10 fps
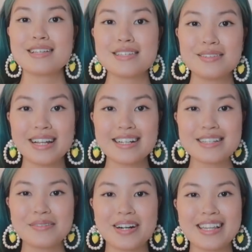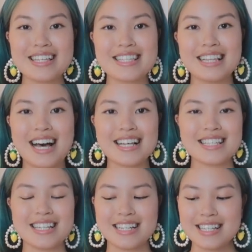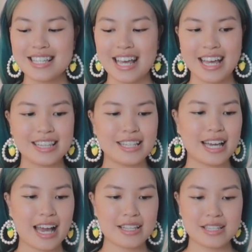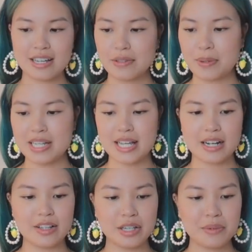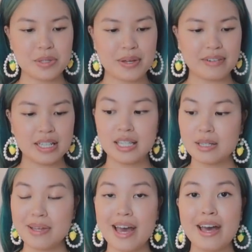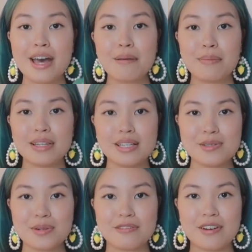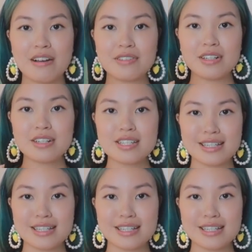So next up are these glasses, and they still have the price tag on them because we haven't cleaned them yet, but these were $5